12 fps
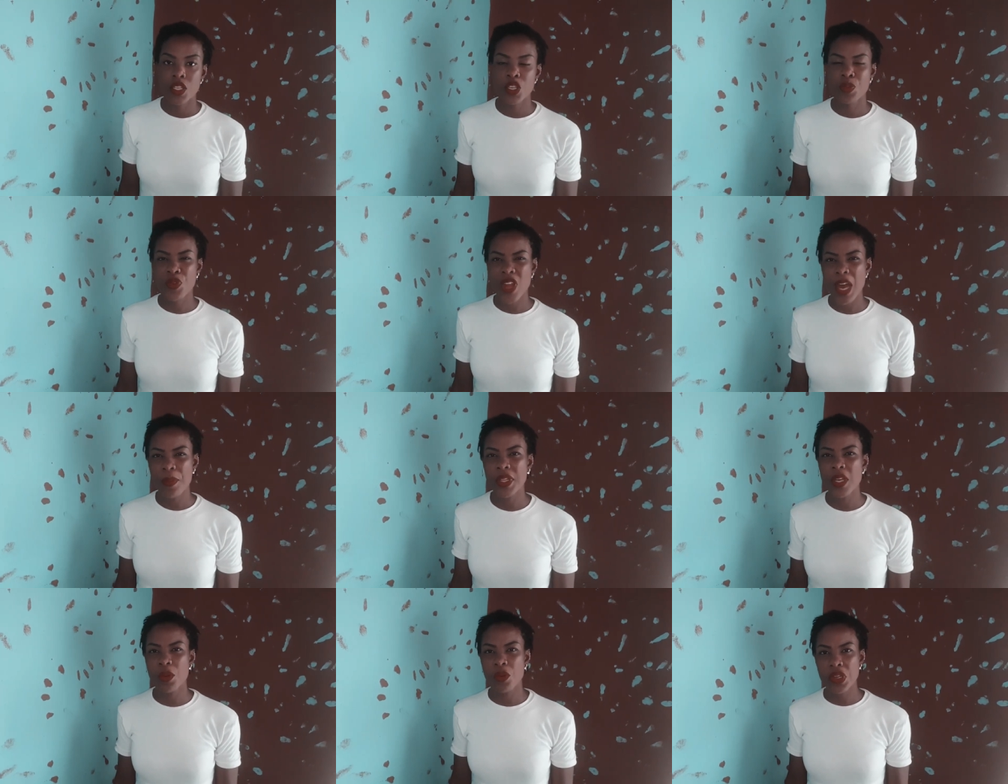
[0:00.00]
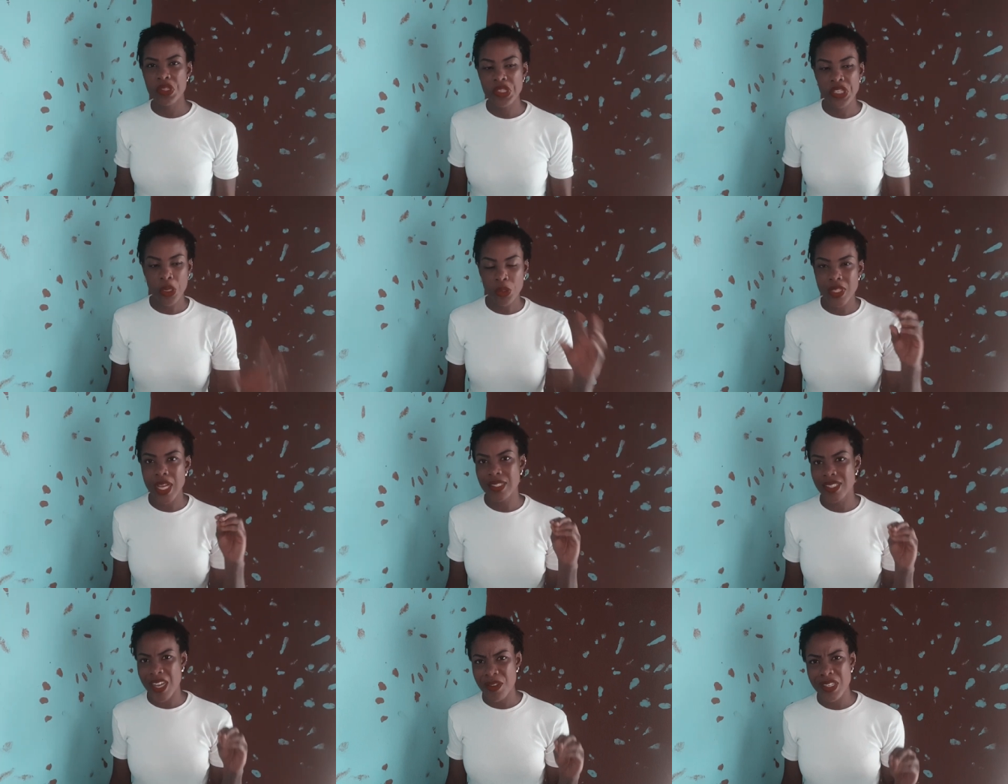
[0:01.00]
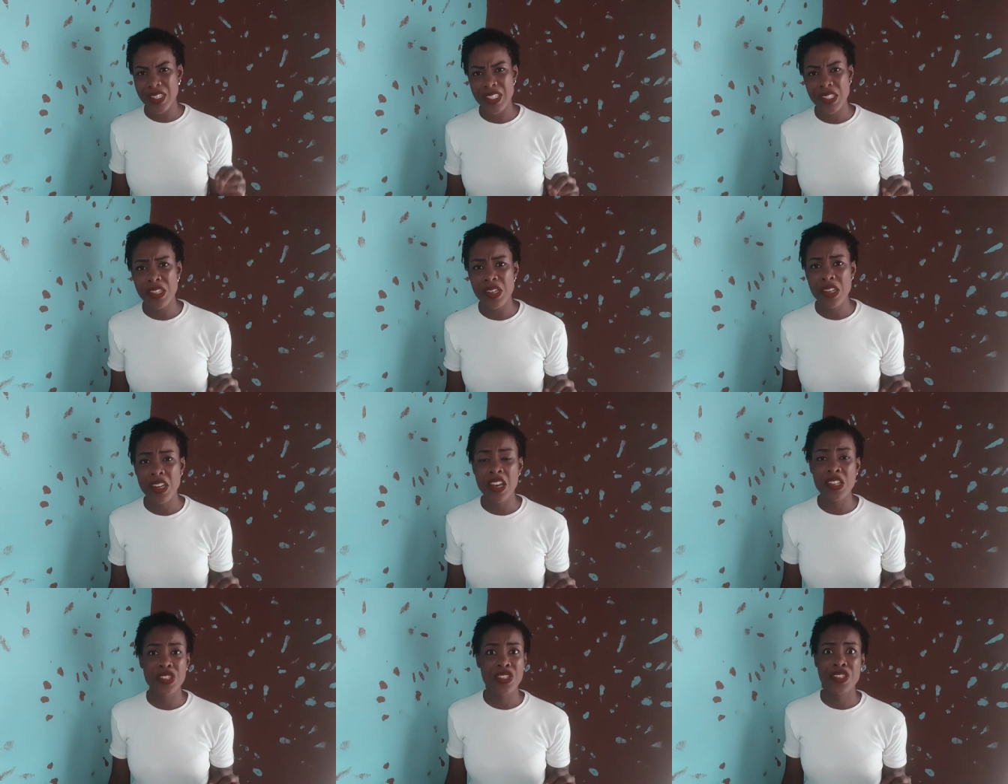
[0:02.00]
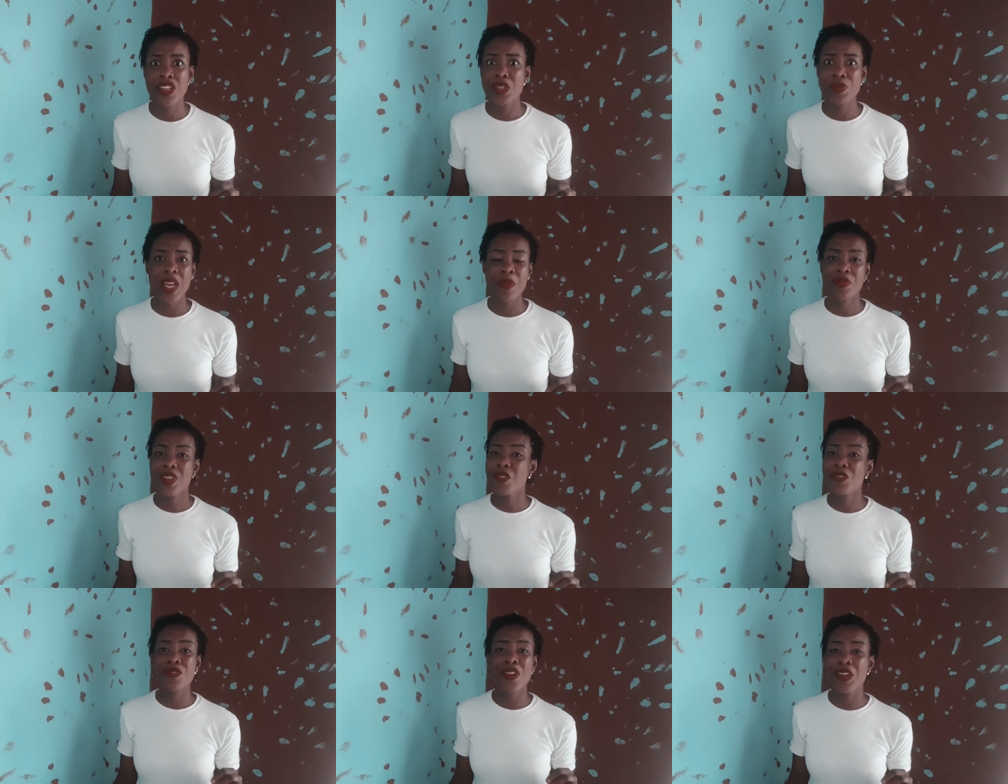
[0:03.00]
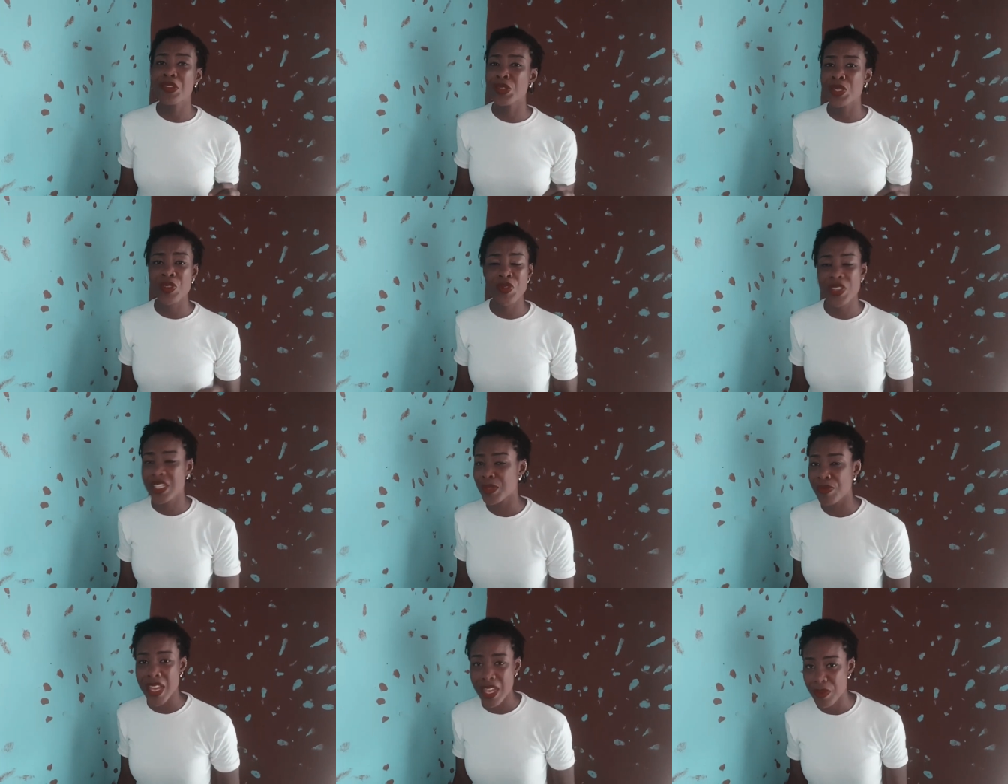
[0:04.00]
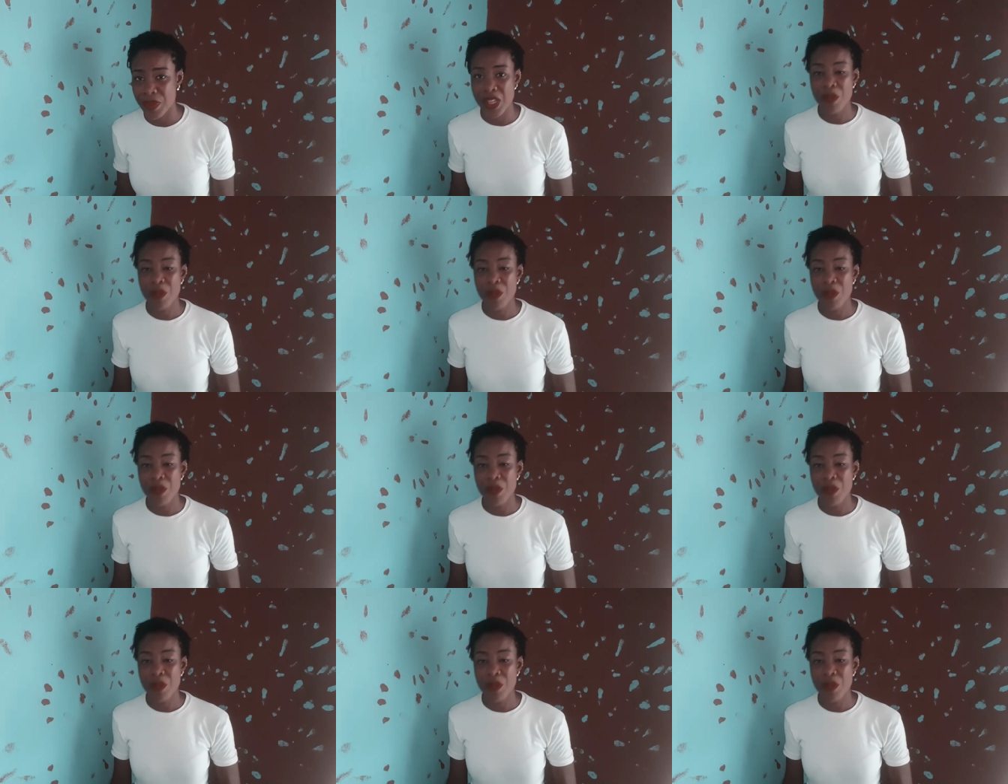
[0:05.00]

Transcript: you probably want to tone that down a little, because you just might, they will run you streets, babe.